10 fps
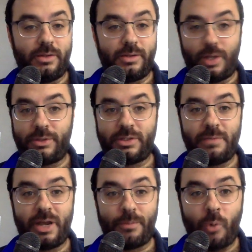
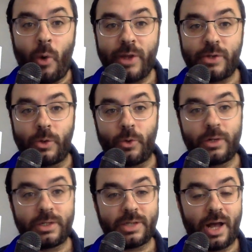Tulsi made a point to
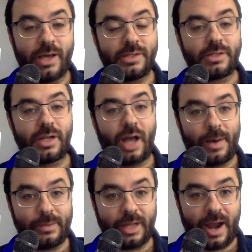criticize
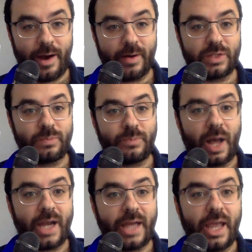Kamala Harris
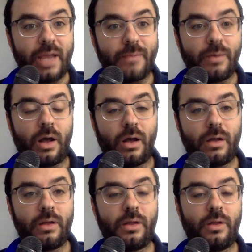by name
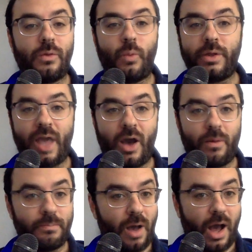
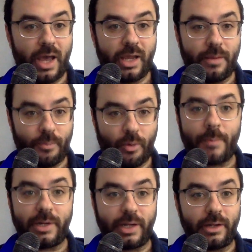without my
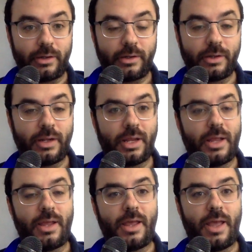prompting it.
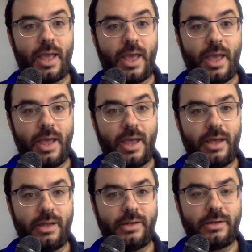
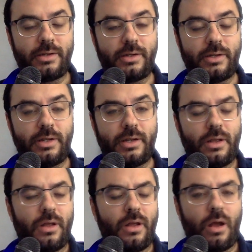And
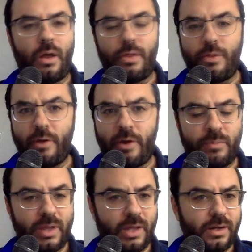there
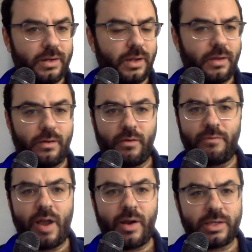have been
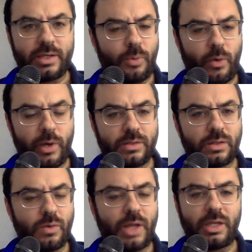various points
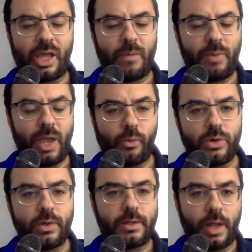throughout the campaign
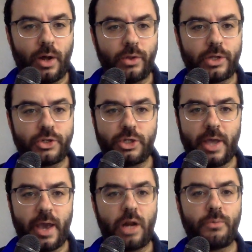where you could tell that
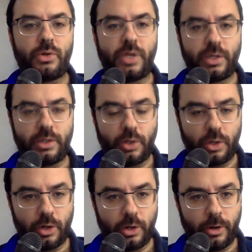she had a
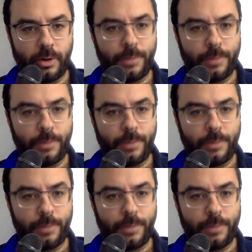particular,